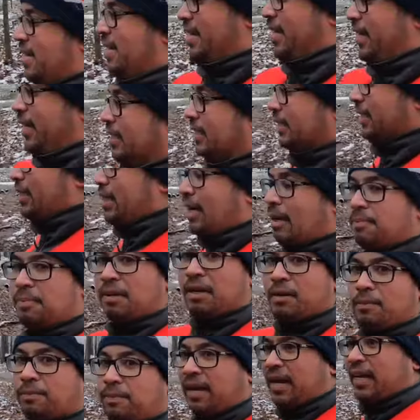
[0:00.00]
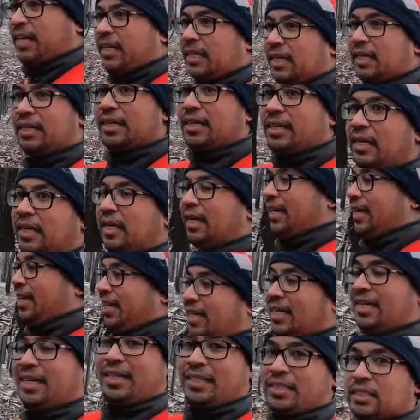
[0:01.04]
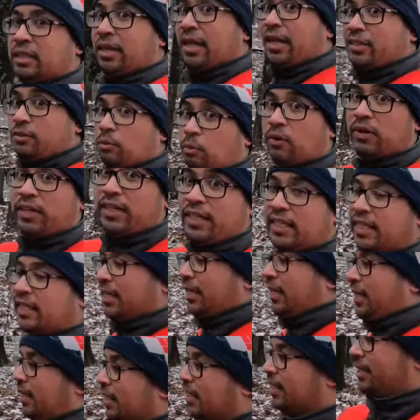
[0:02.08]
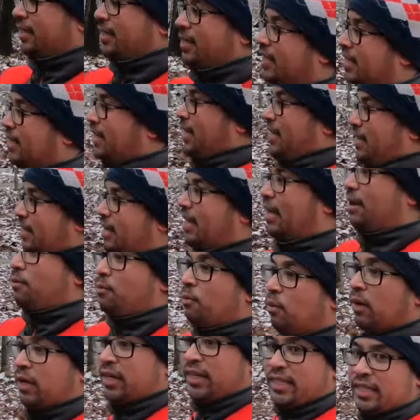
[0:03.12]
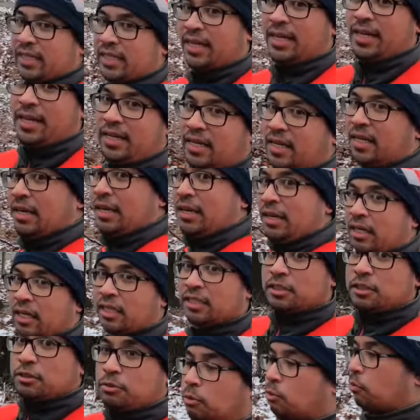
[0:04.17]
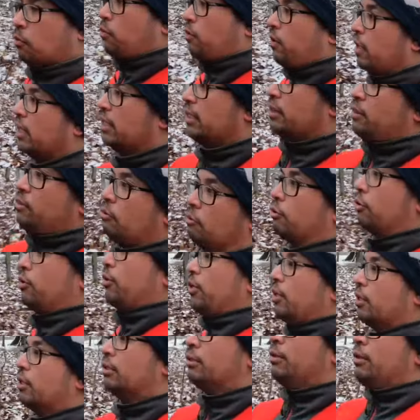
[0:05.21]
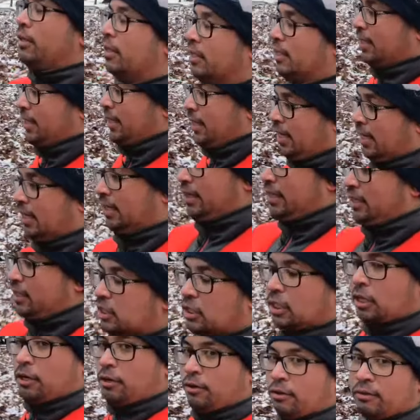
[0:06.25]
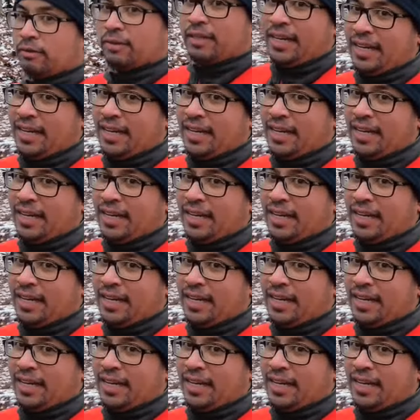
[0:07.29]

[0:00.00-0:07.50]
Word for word: It's a lot better back here. It's less windy. That wind cuts right through you, and this coat